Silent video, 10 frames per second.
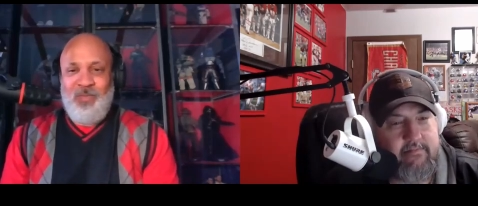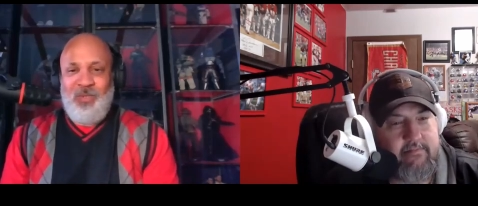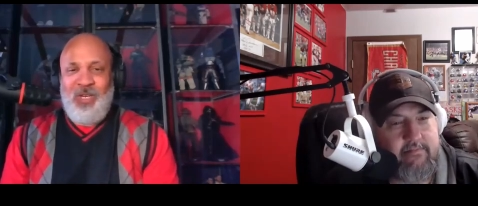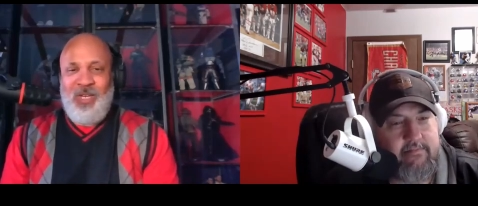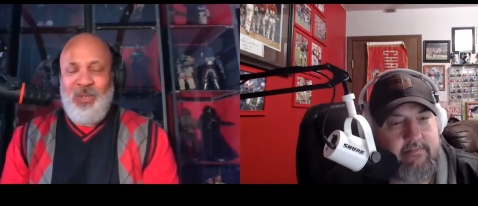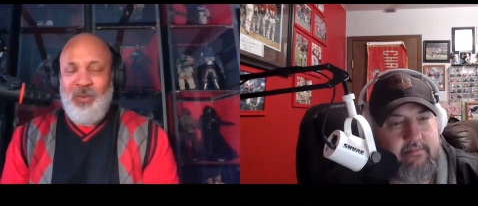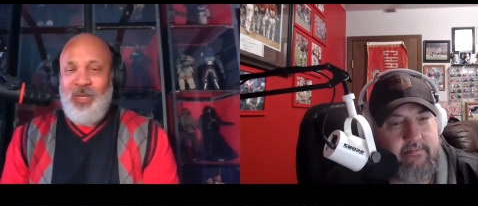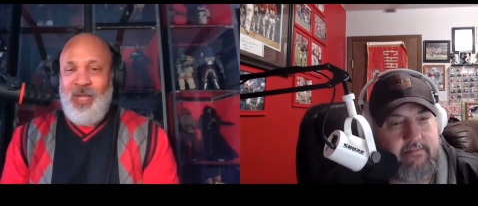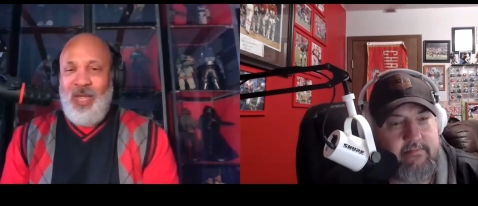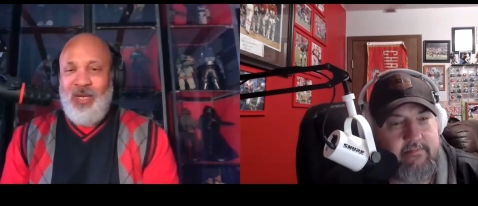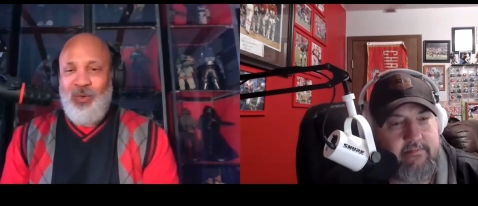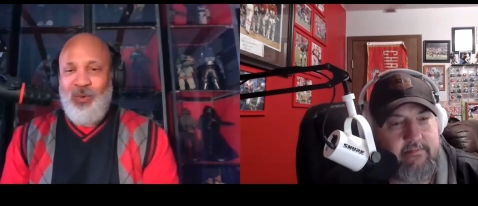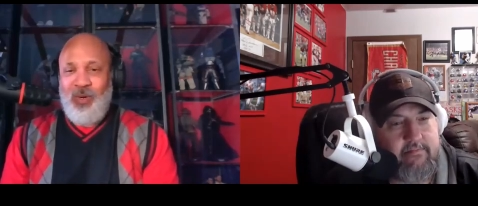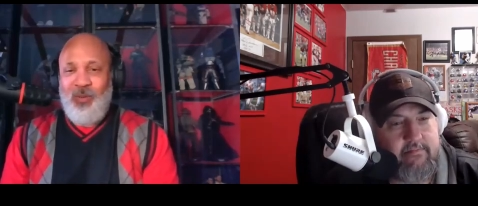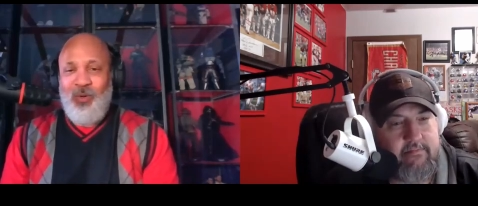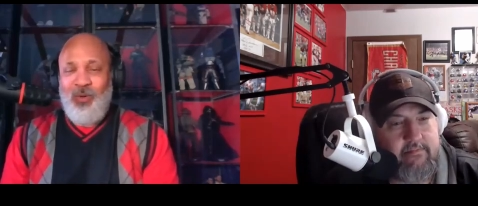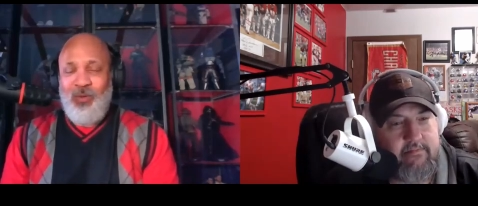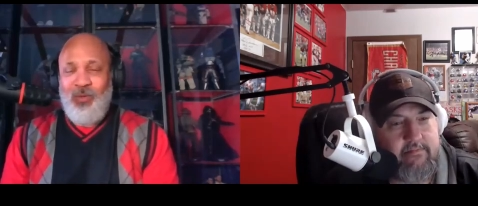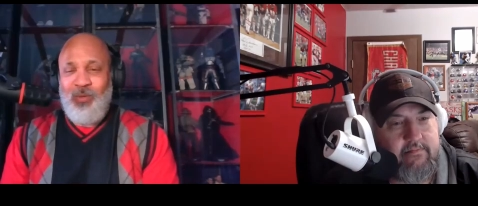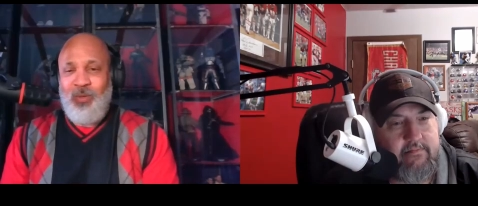Speaker 1: genuinely had
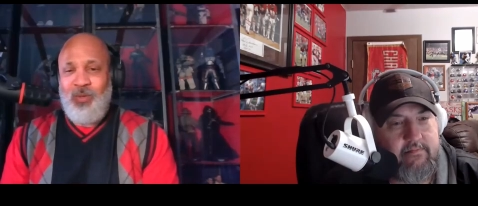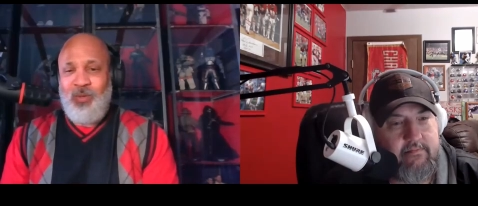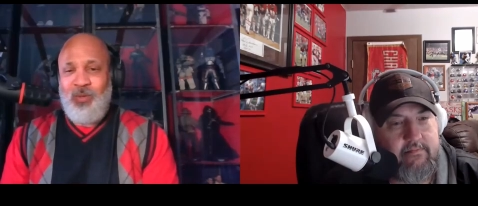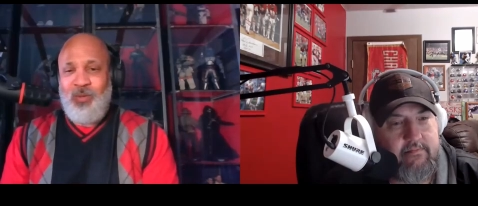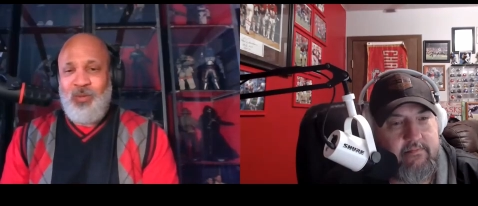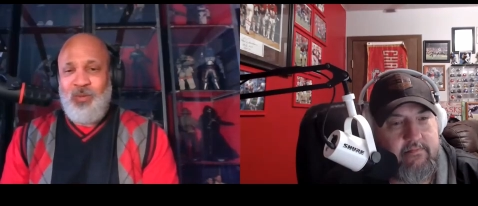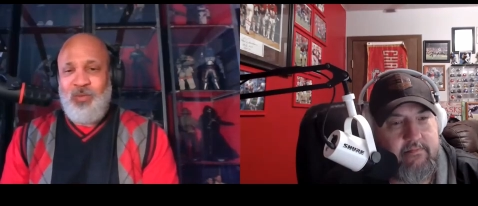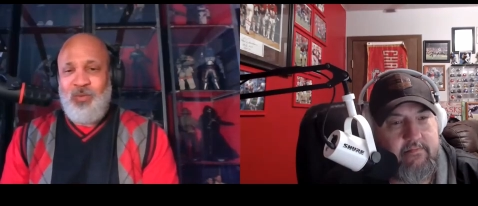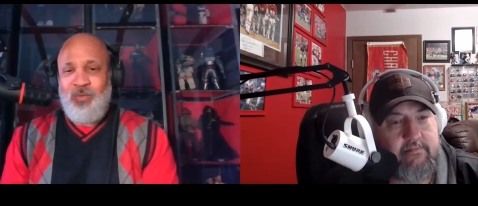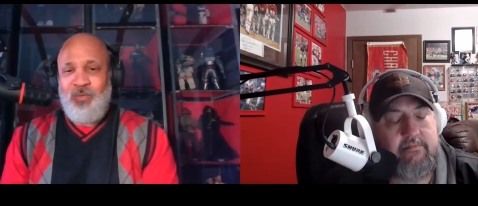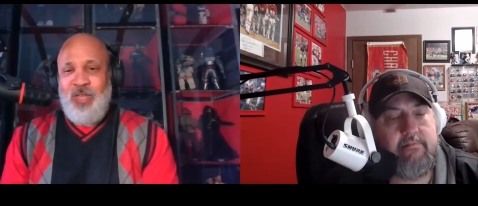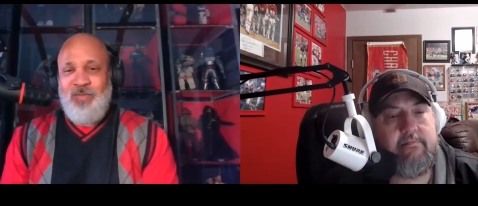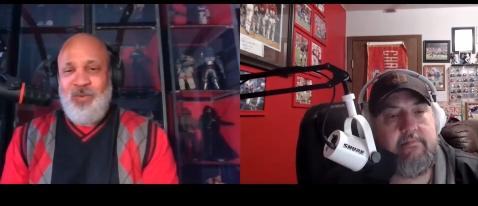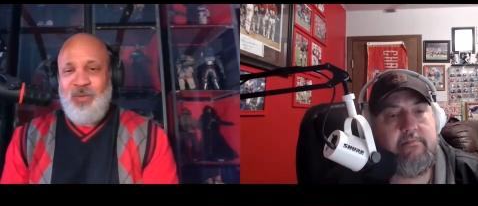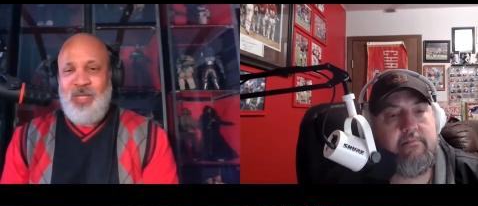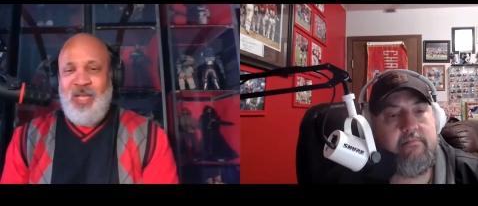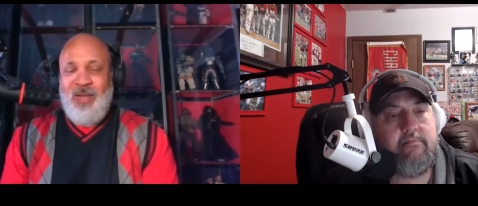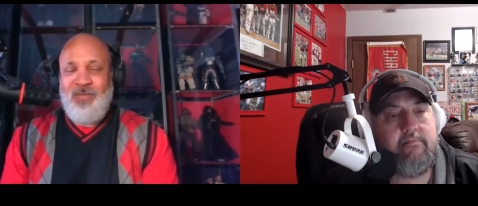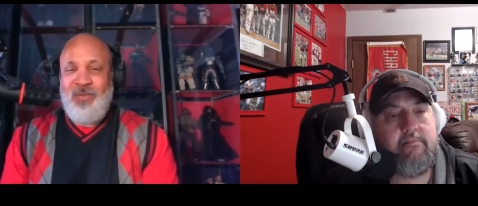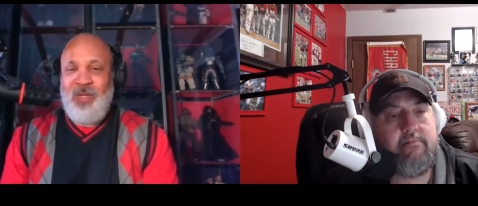trouble for that first
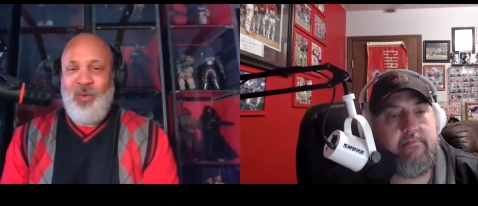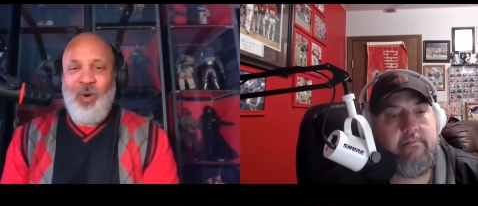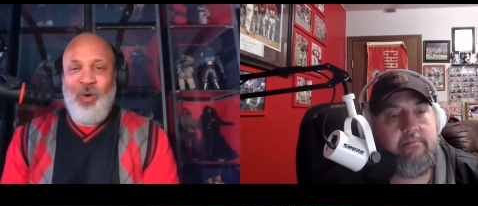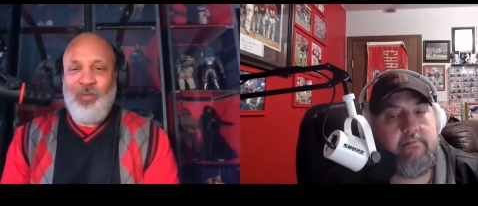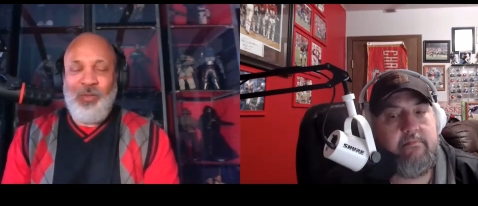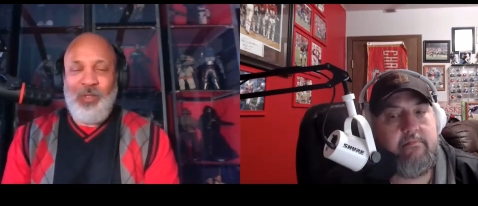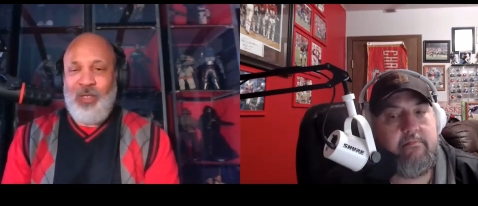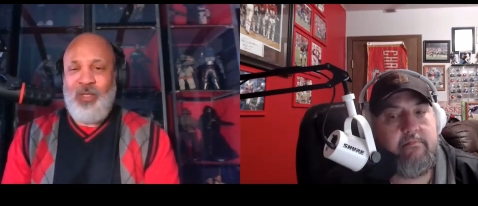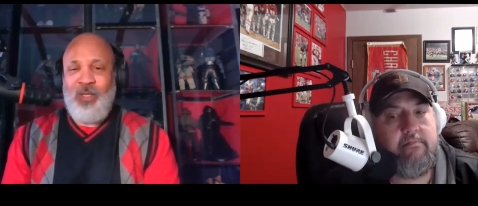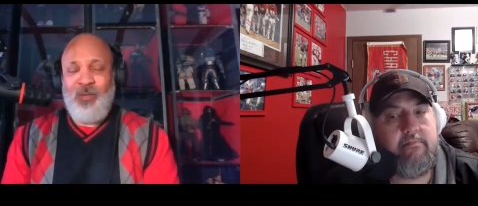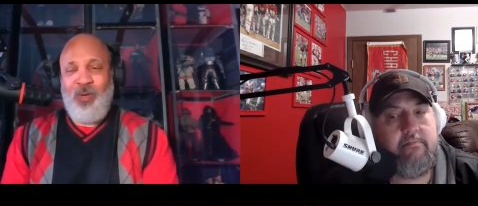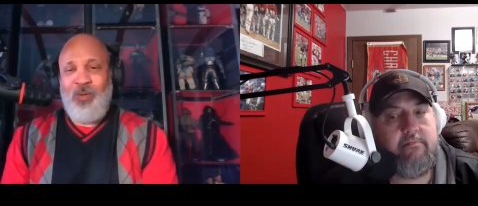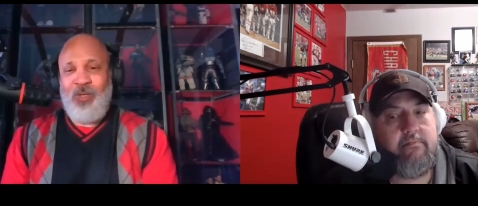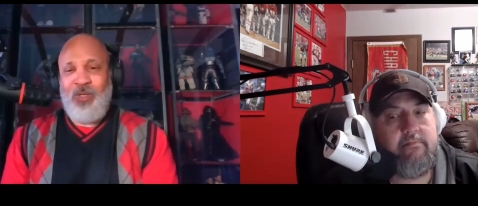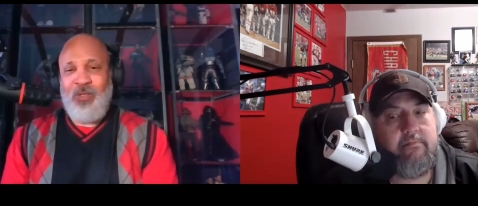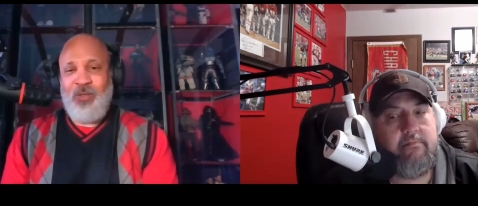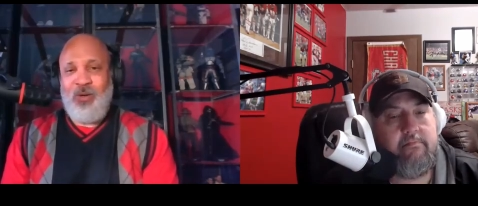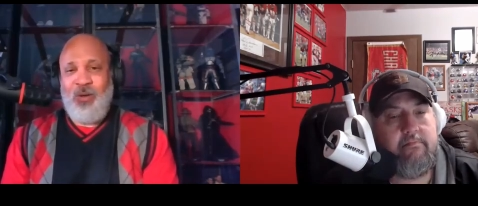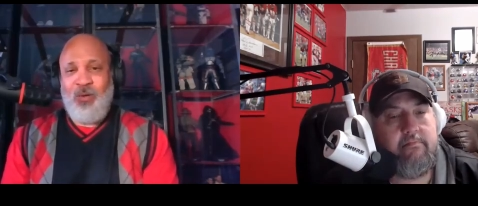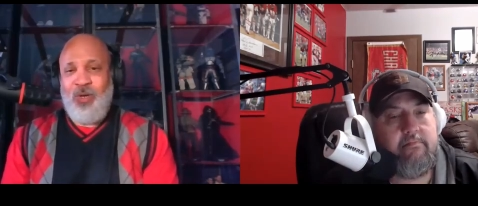half, or they were overlooking the opponent,
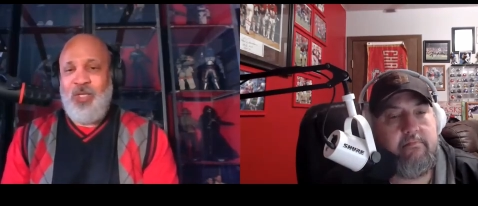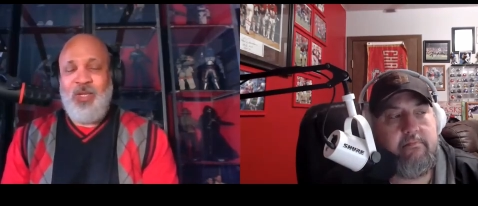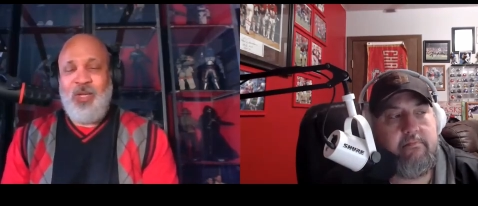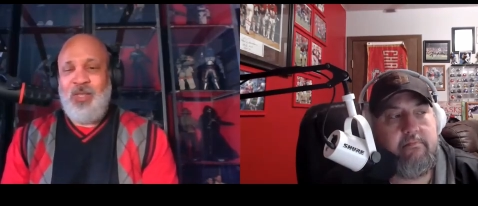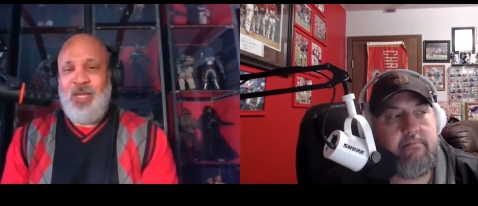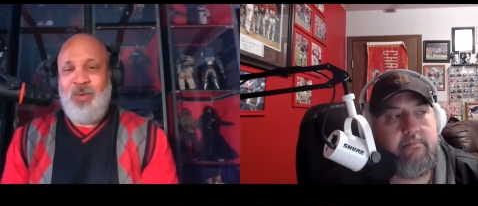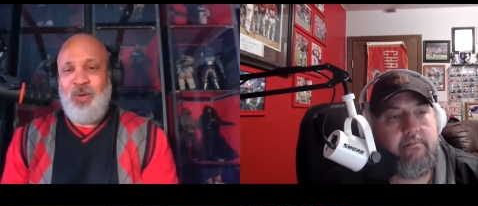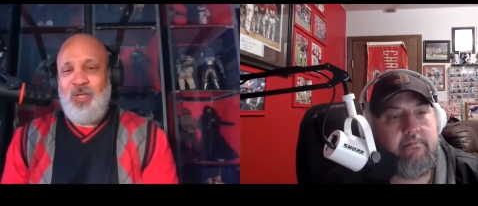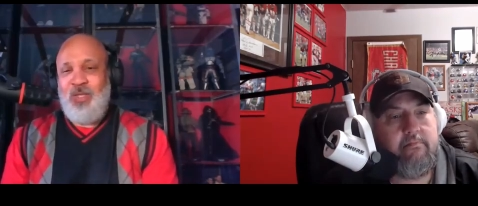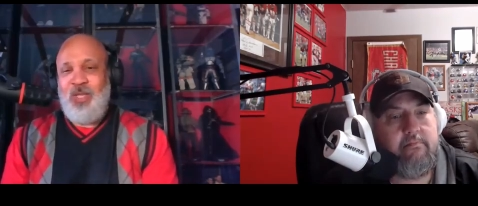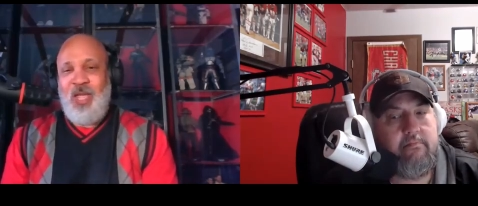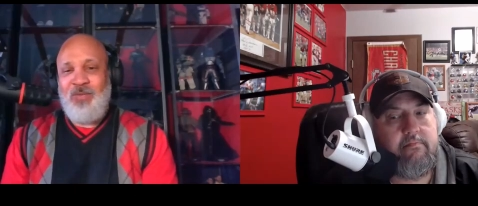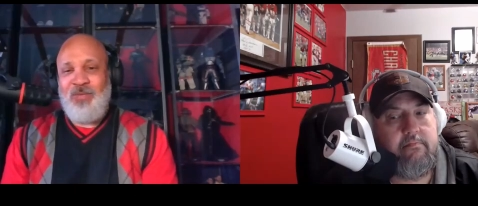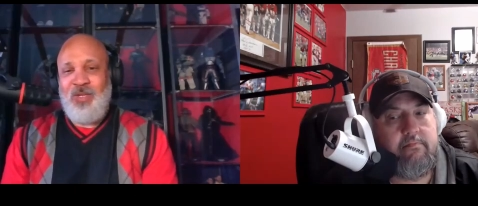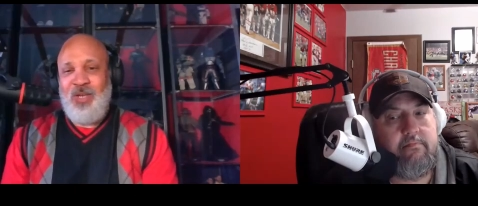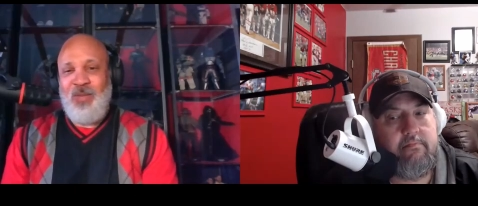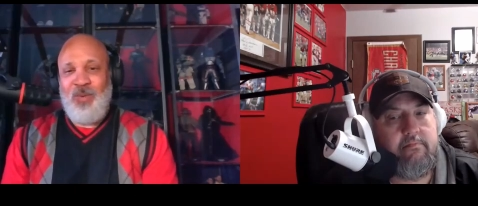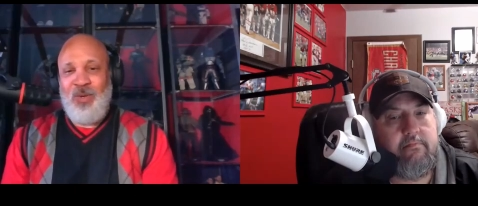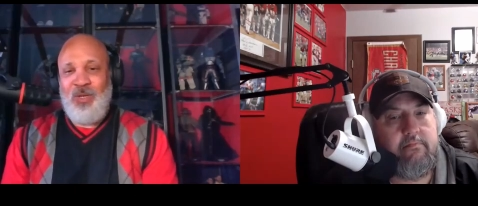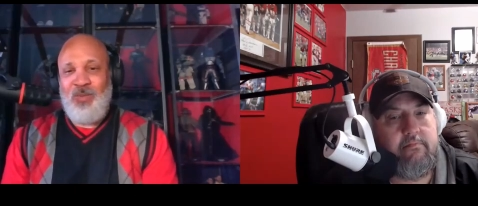already thinking they were in the AFC
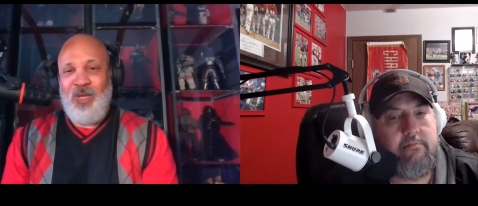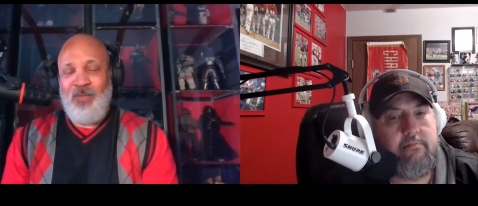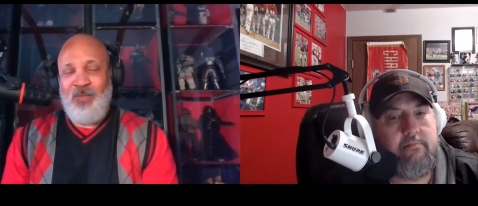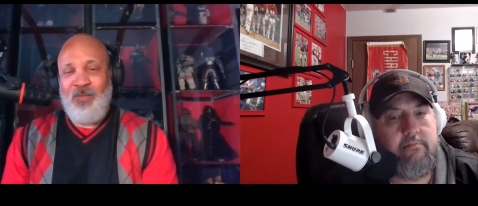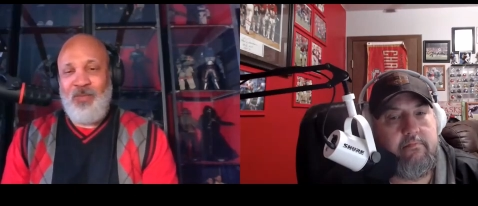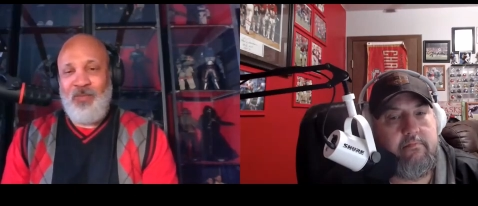Championship game?